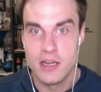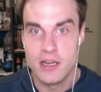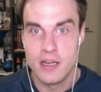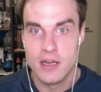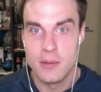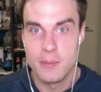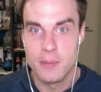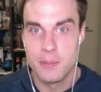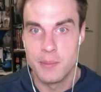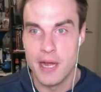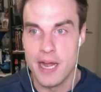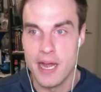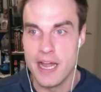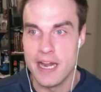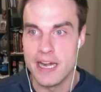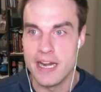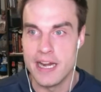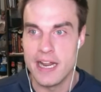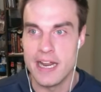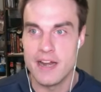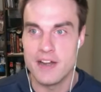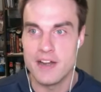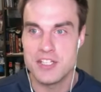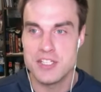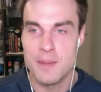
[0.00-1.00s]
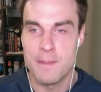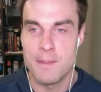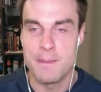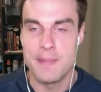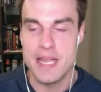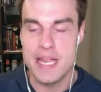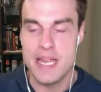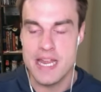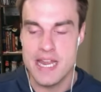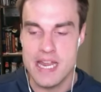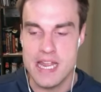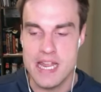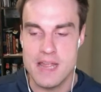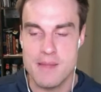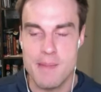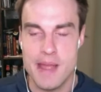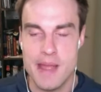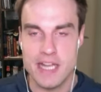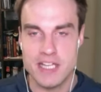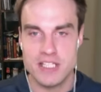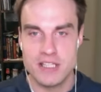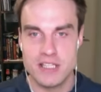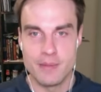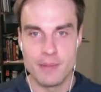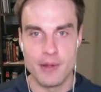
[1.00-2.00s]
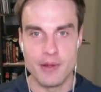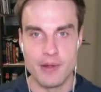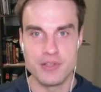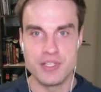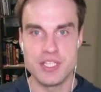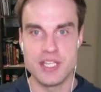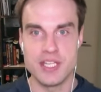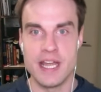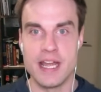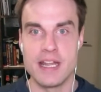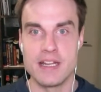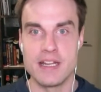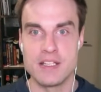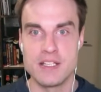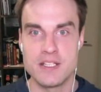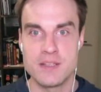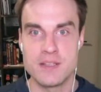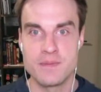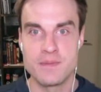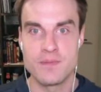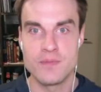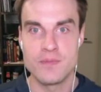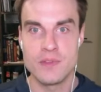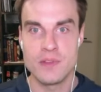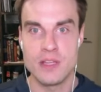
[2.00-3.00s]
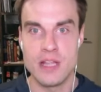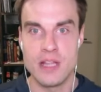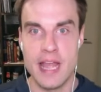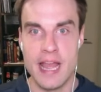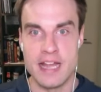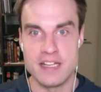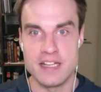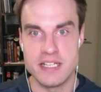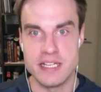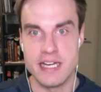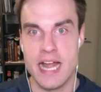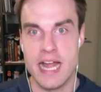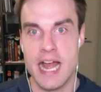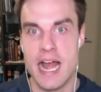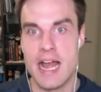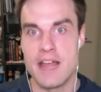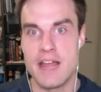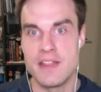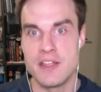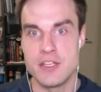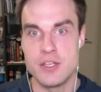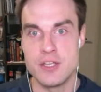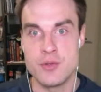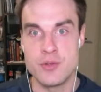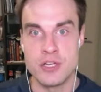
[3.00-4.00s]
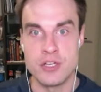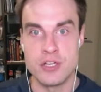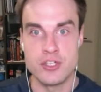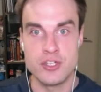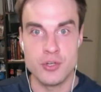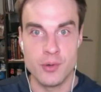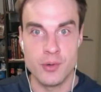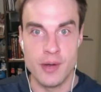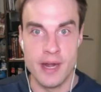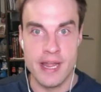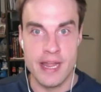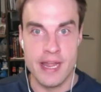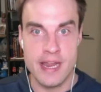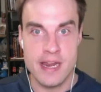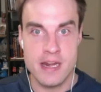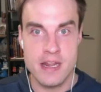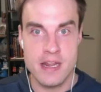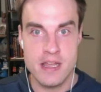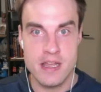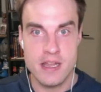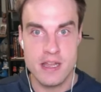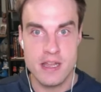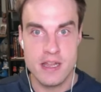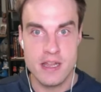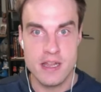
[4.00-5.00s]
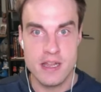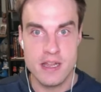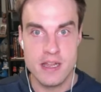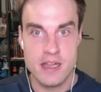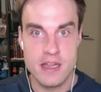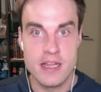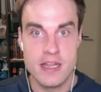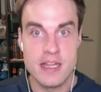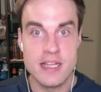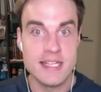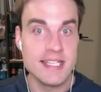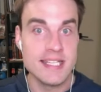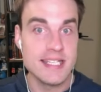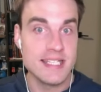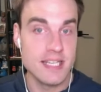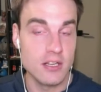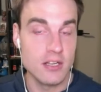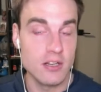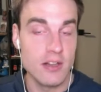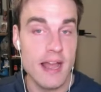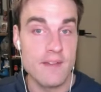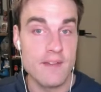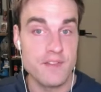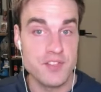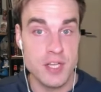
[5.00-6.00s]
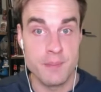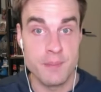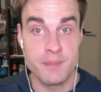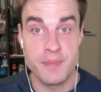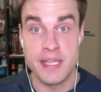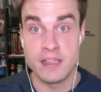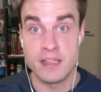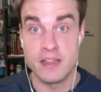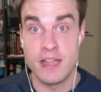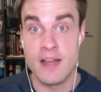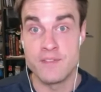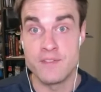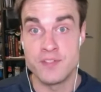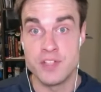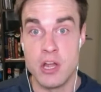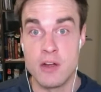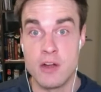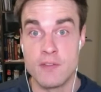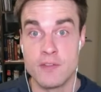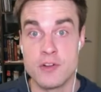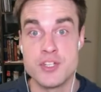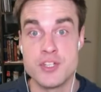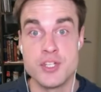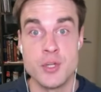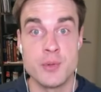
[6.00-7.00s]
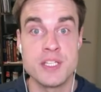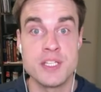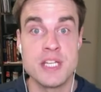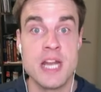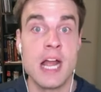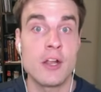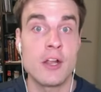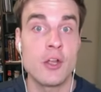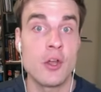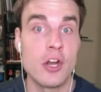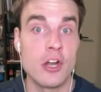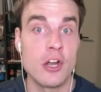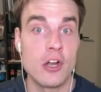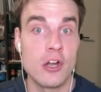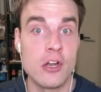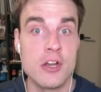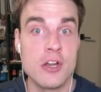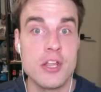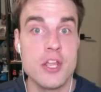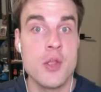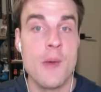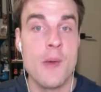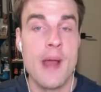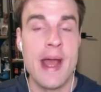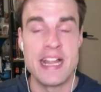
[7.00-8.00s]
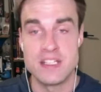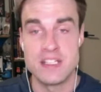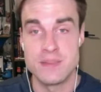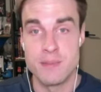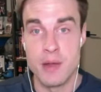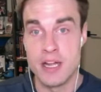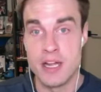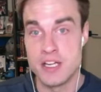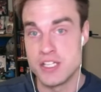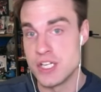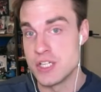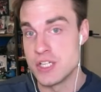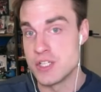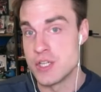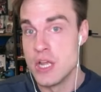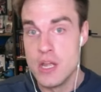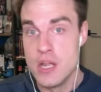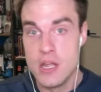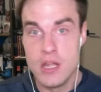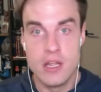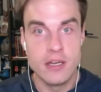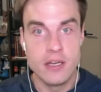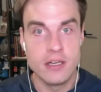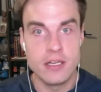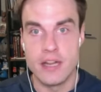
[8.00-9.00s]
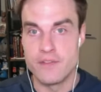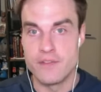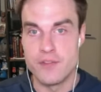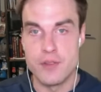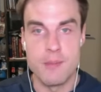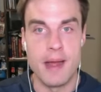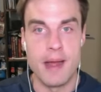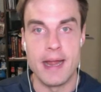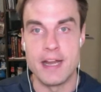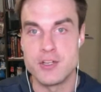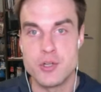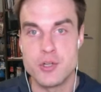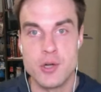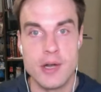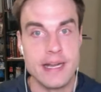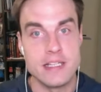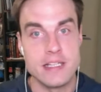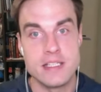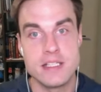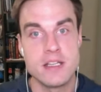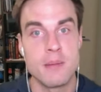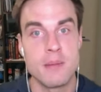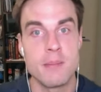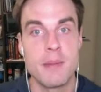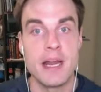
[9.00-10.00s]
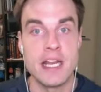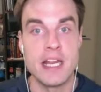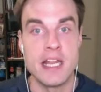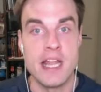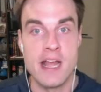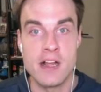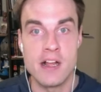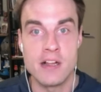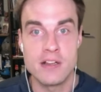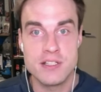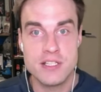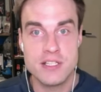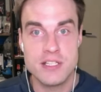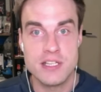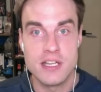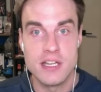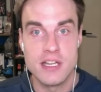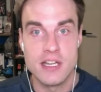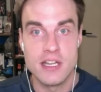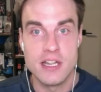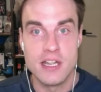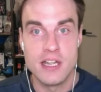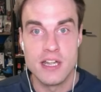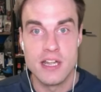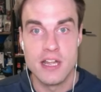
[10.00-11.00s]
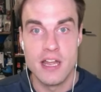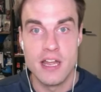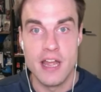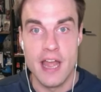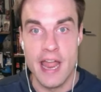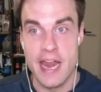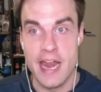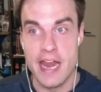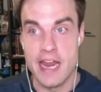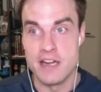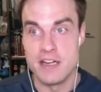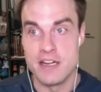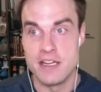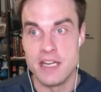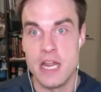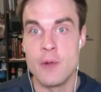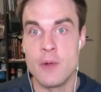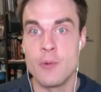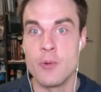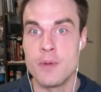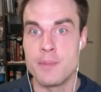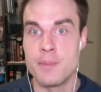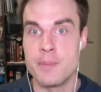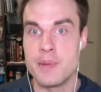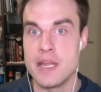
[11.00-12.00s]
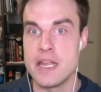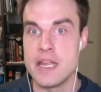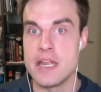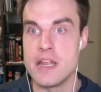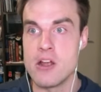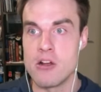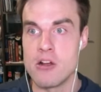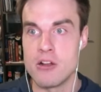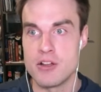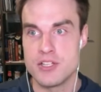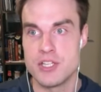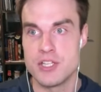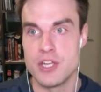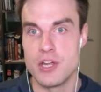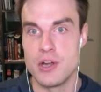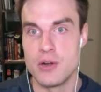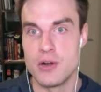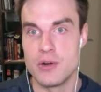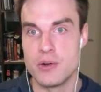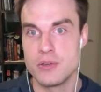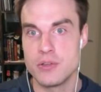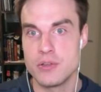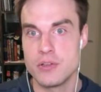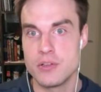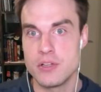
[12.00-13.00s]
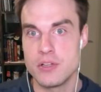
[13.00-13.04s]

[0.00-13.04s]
But to me, he makes the most sense as a guy that you can trade, still have something left over. So it's not going to hurt you as much as if you might trade somebody else. And it would be also